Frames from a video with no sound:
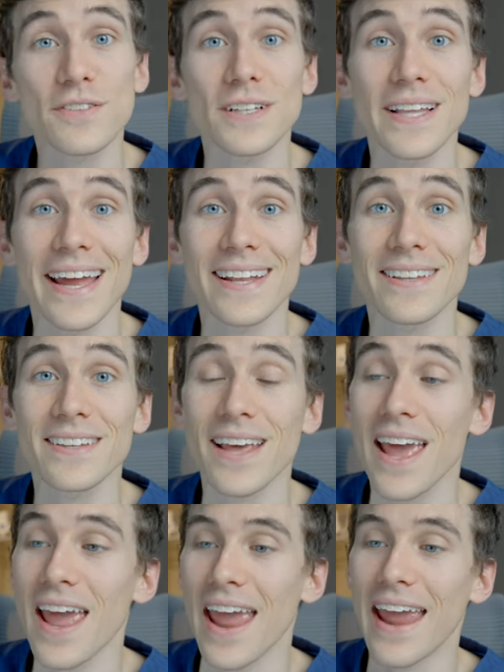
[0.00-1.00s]
of the lens
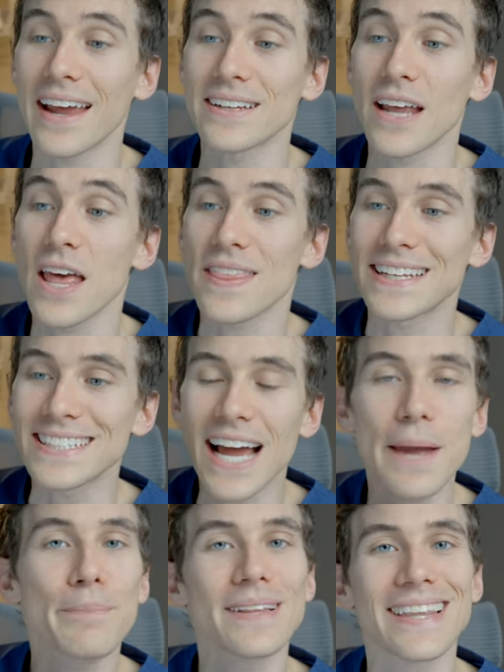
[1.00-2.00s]
and the
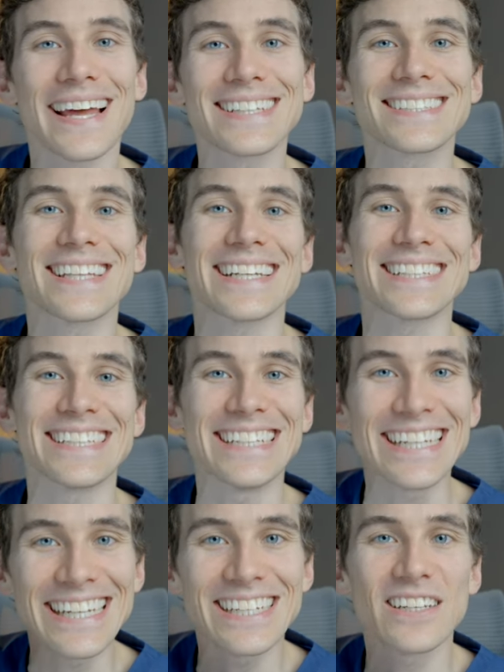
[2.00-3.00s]
type of lens that's
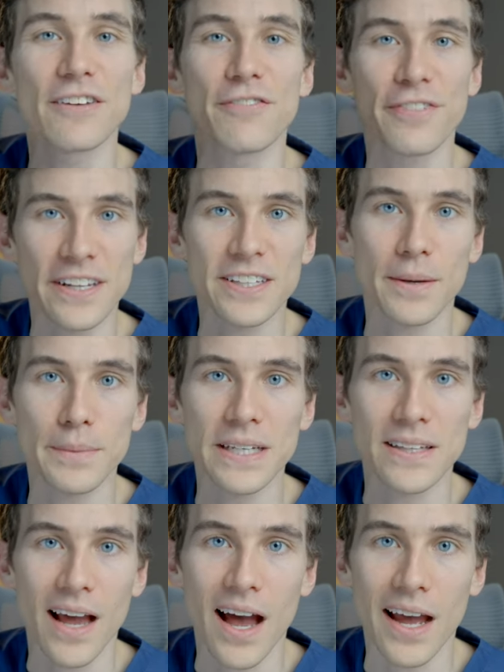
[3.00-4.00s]
needed to fit
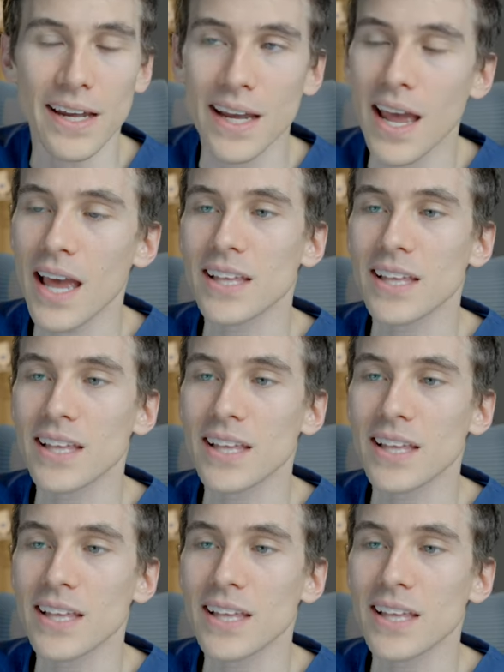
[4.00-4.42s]
somebody's eye,